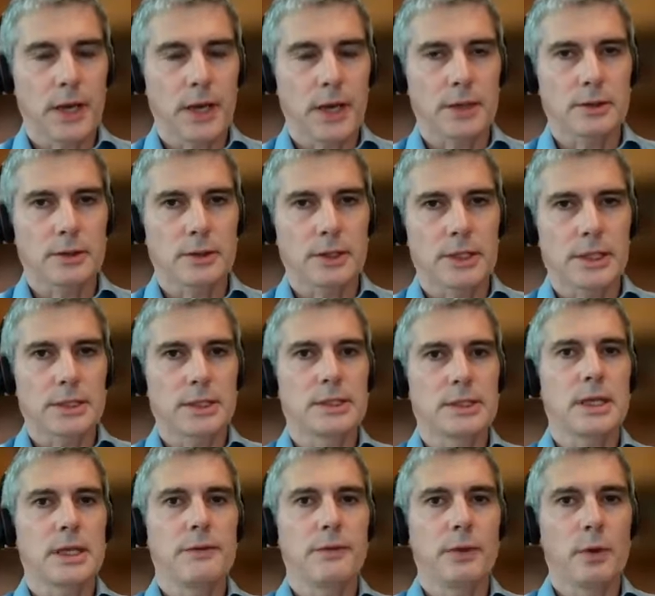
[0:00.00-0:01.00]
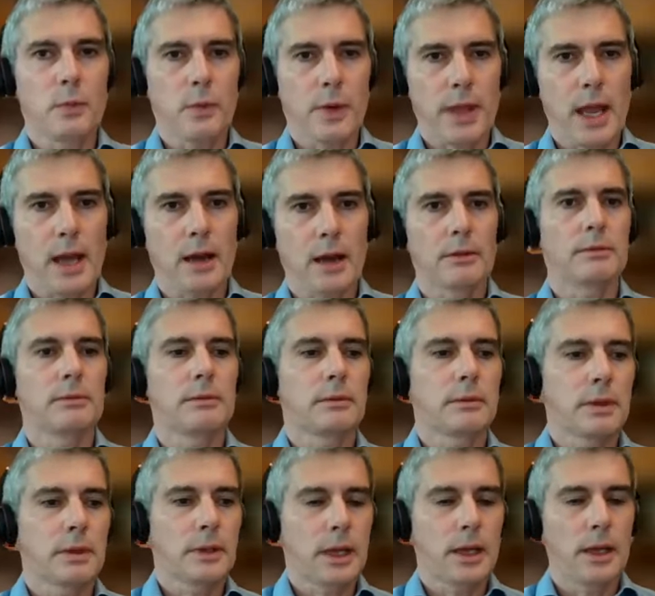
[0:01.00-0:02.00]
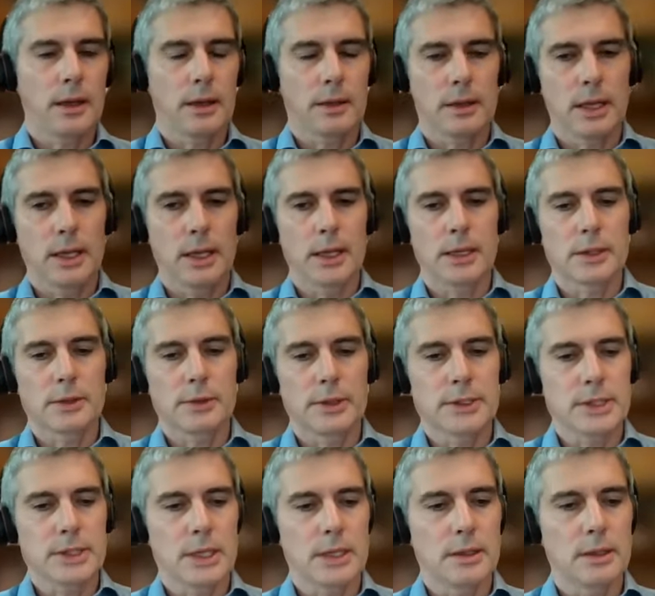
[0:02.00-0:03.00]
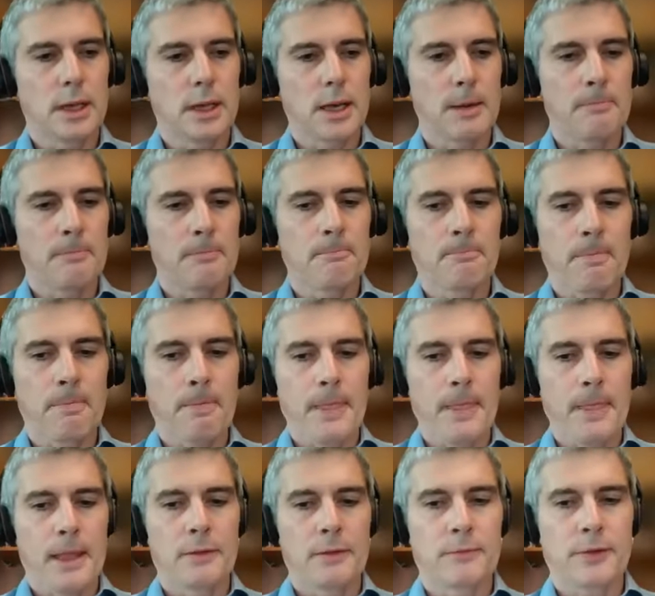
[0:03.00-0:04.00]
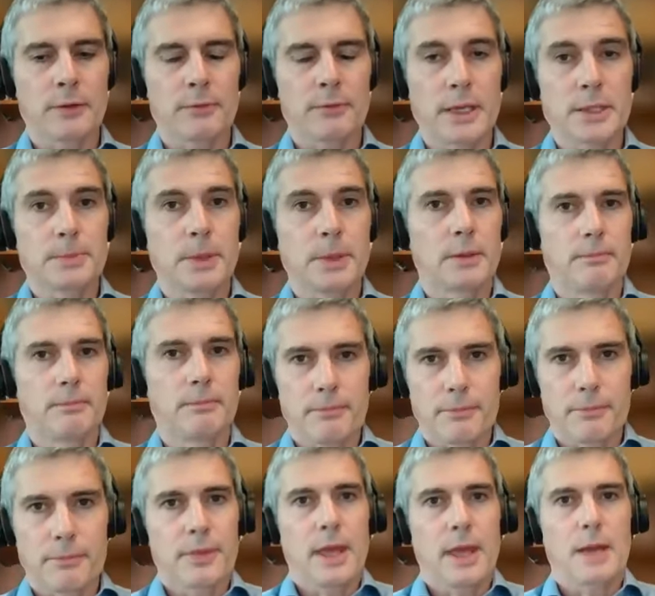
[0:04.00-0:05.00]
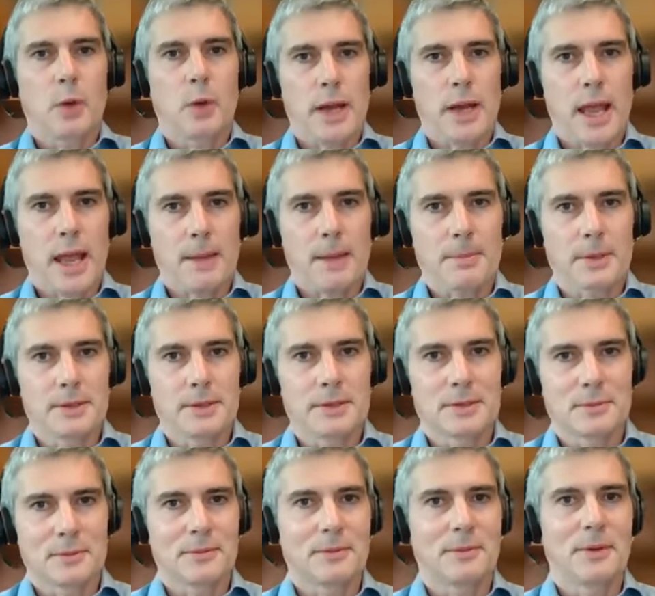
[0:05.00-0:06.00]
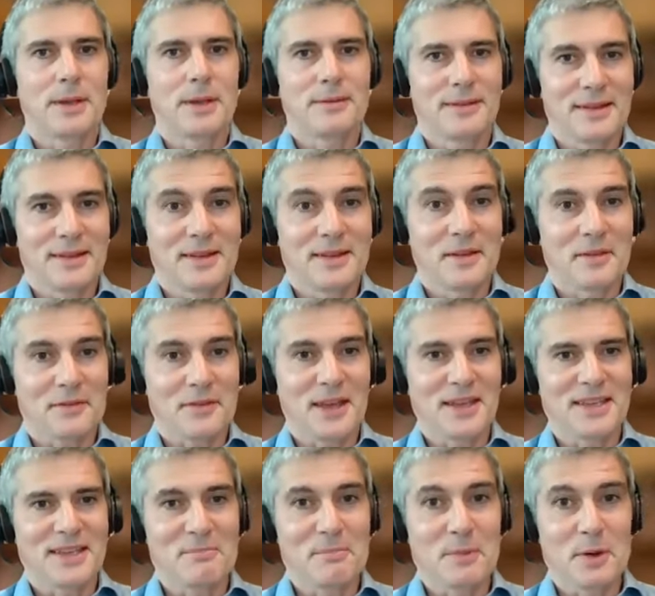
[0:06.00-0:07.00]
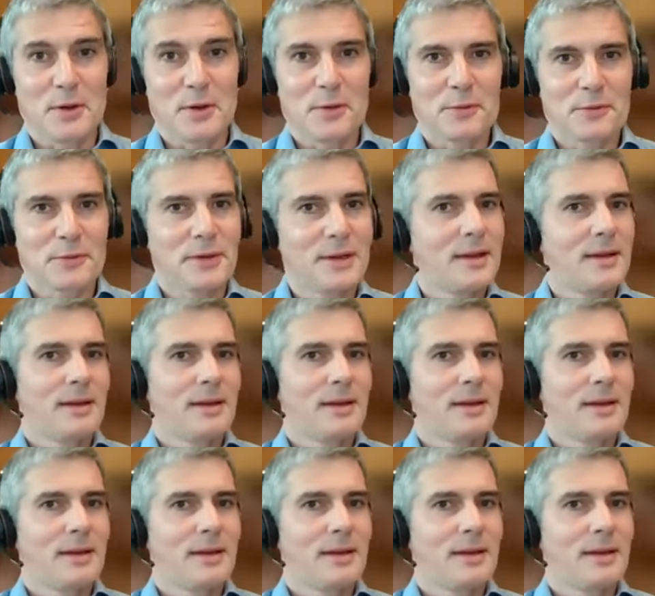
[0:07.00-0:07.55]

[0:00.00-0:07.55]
financial conditions even without uh, an increase in um, in Fed rates. But then what happened when you know the Fed didn't move?